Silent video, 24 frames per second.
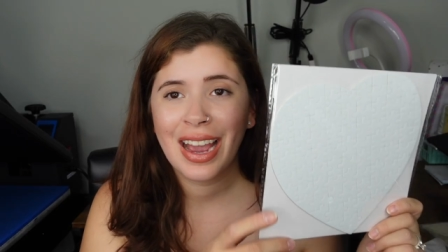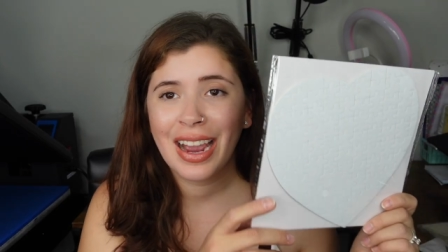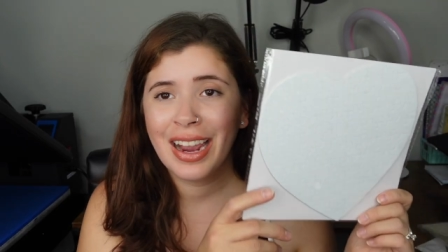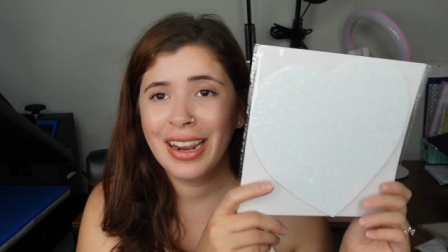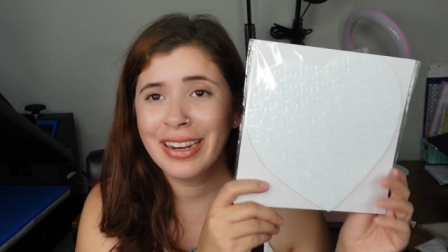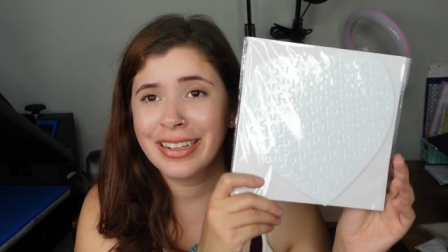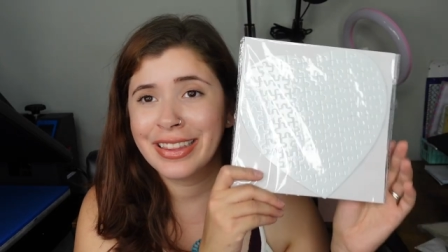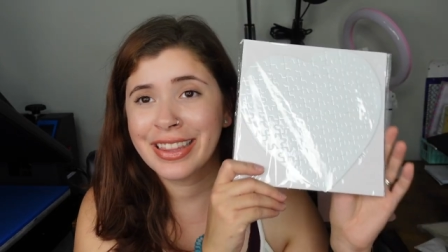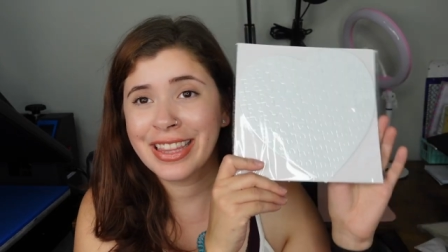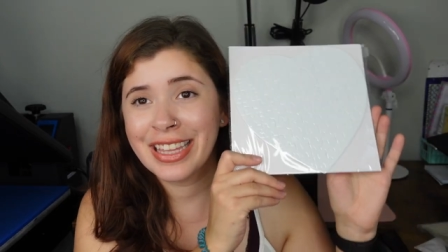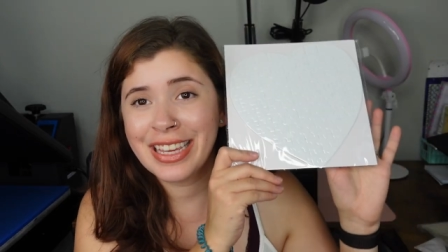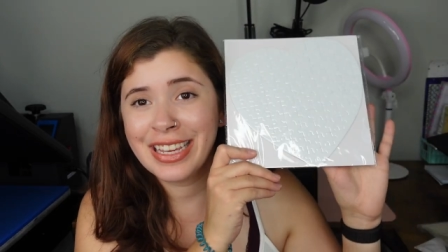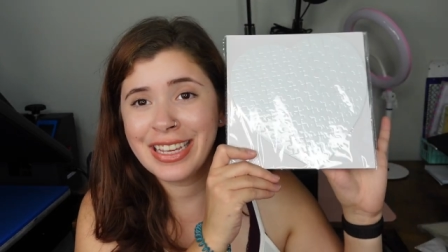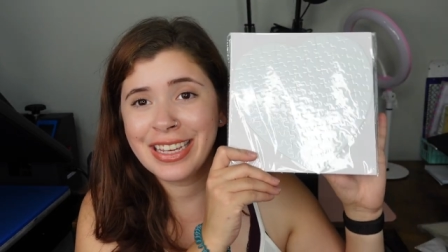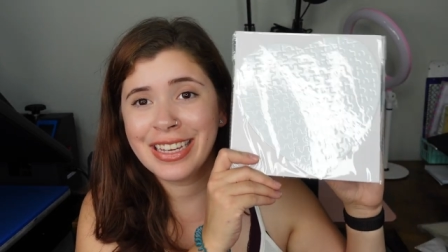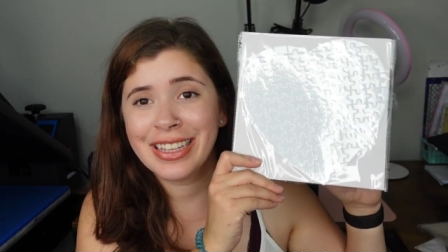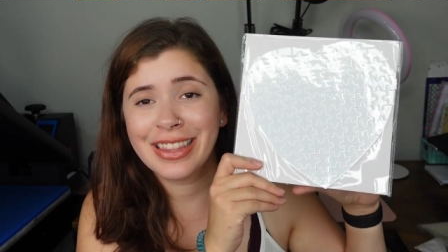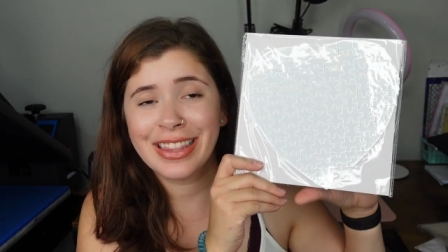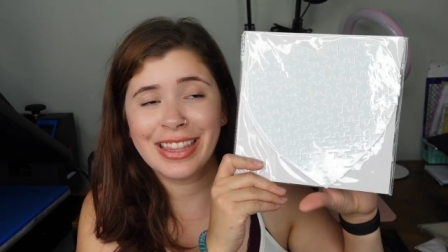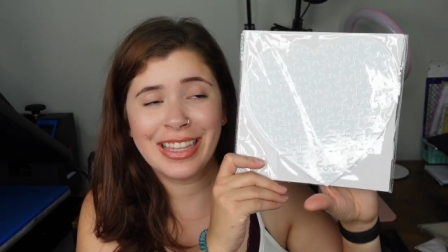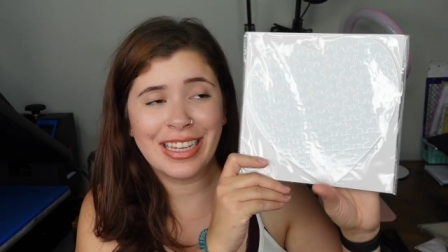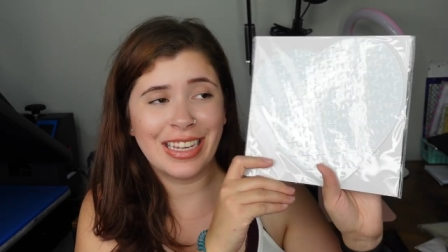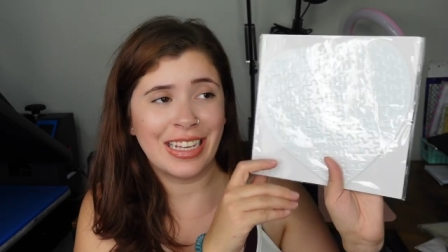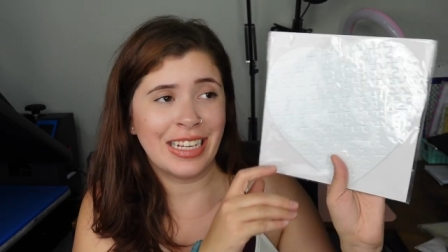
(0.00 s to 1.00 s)
I
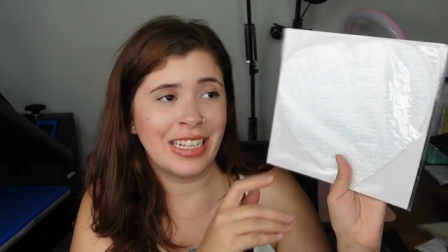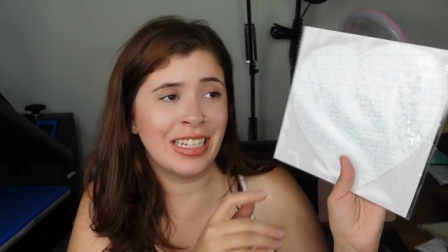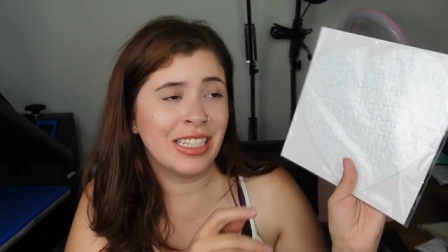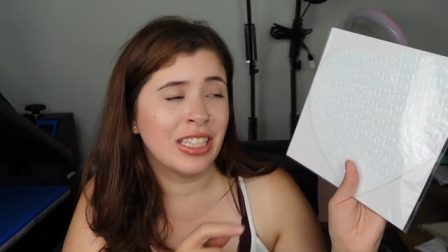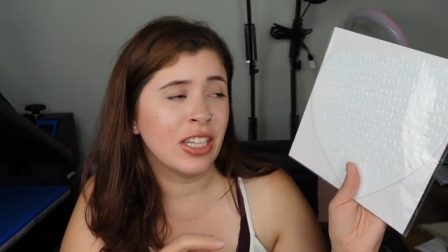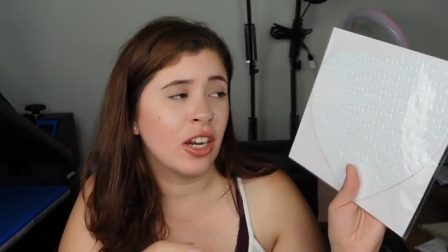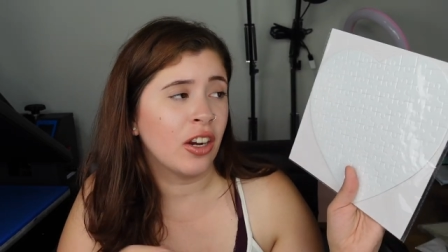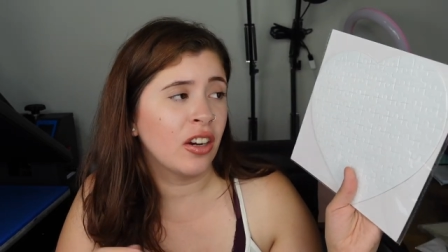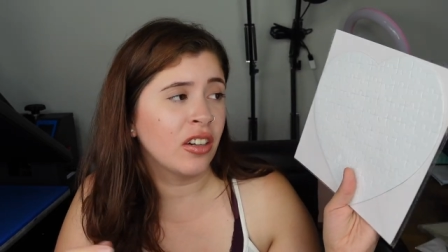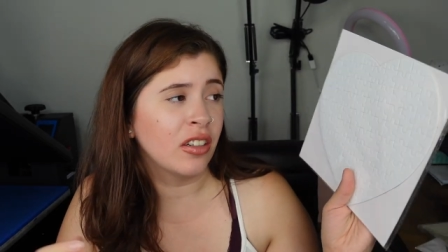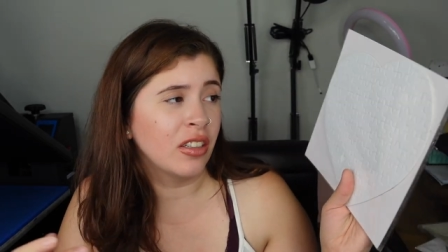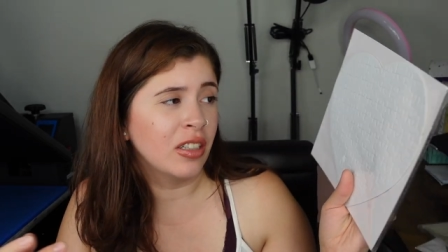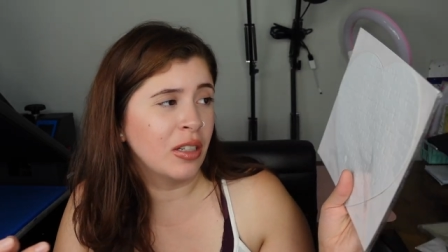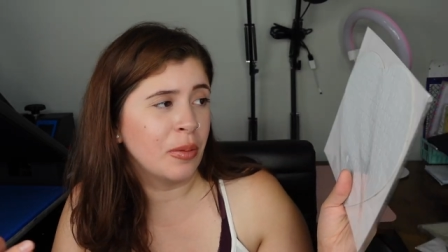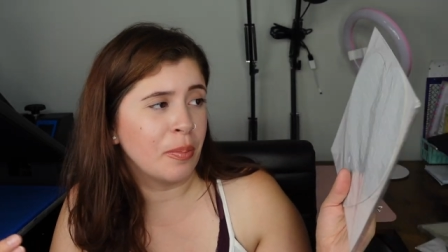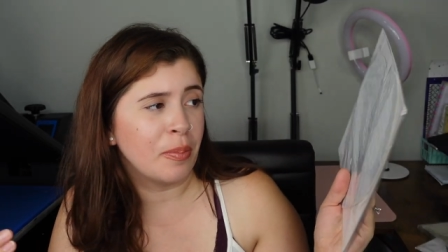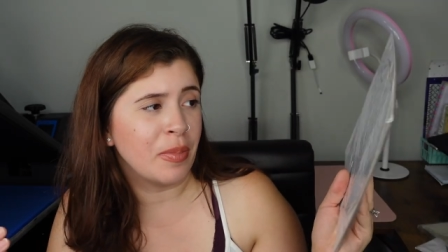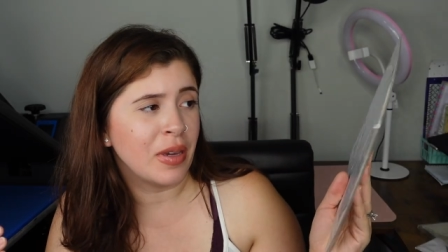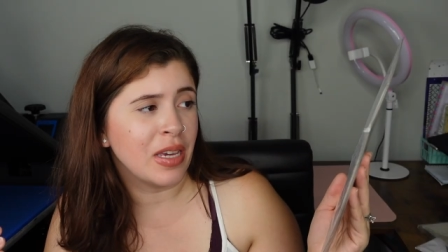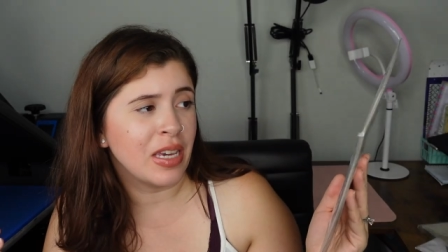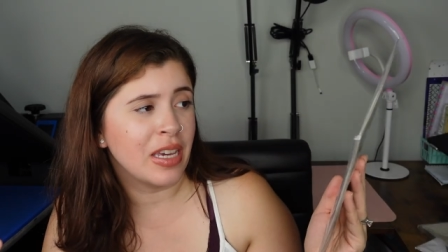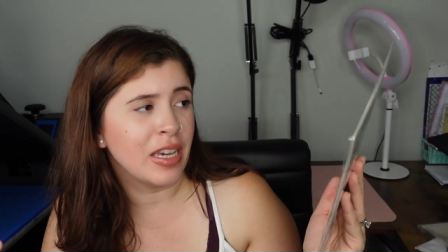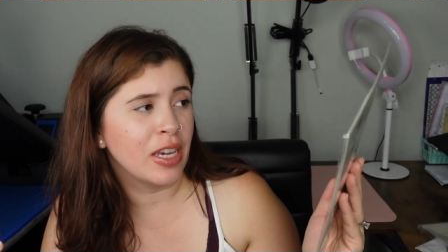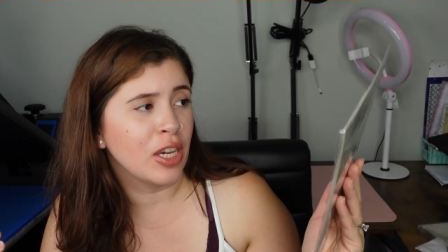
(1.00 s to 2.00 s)
think these are gonna
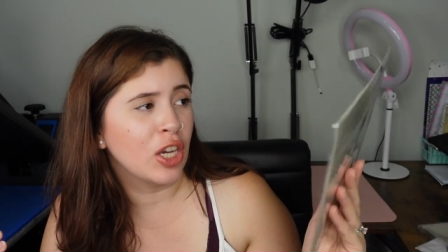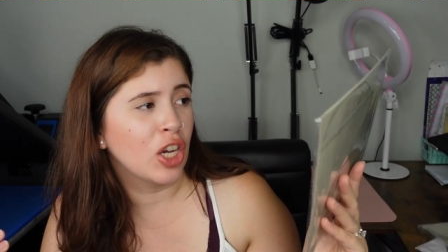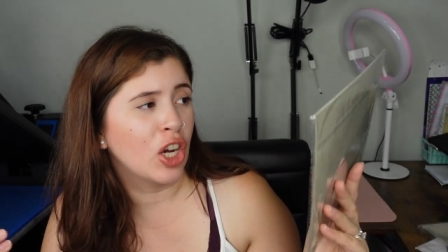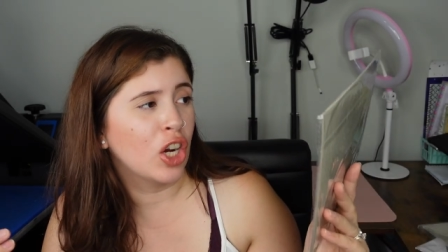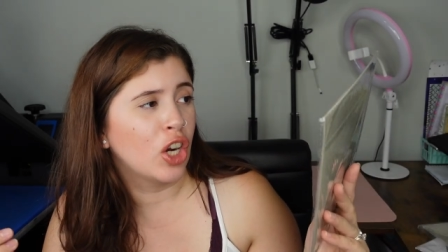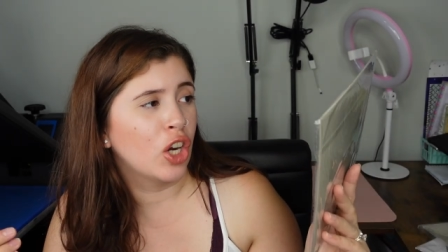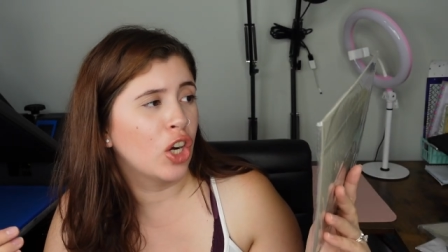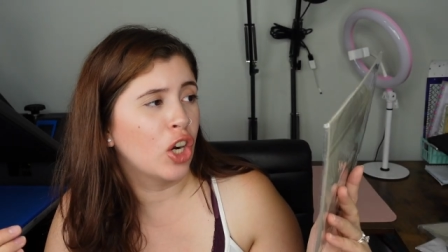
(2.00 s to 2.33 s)
be